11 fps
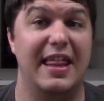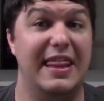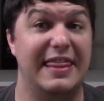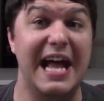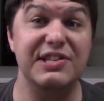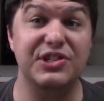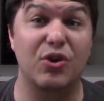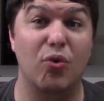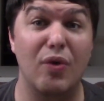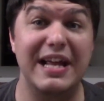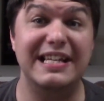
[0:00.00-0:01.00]
That's
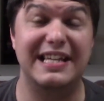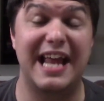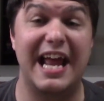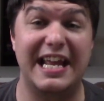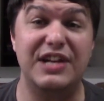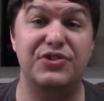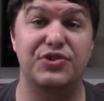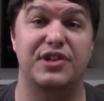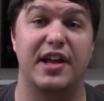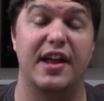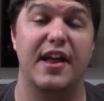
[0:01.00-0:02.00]
crazy and
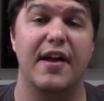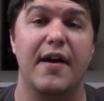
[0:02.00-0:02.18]
interesting.